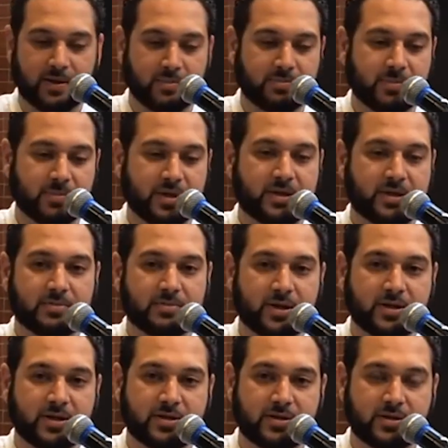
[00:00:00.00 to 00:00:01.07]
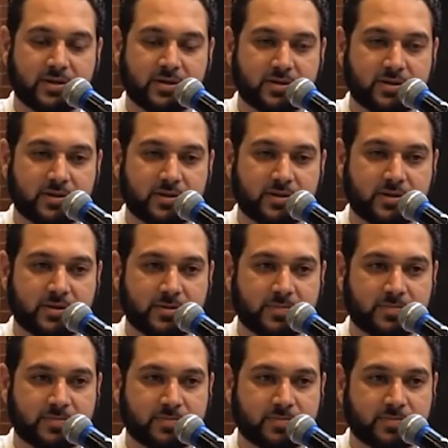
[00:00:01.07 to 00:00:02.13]
many, many
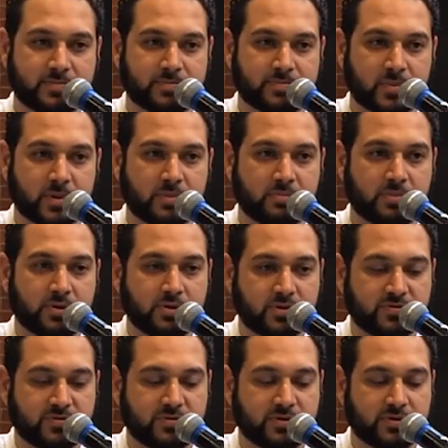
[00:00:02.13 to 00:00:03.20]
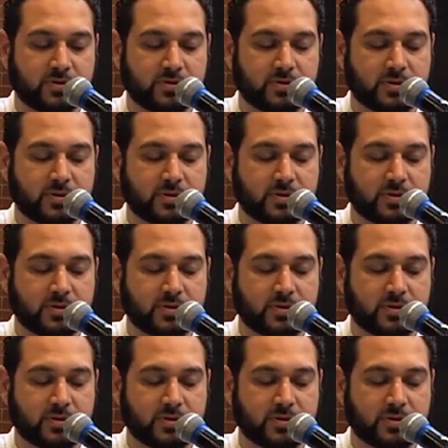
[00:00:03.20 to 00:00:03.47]
beautiful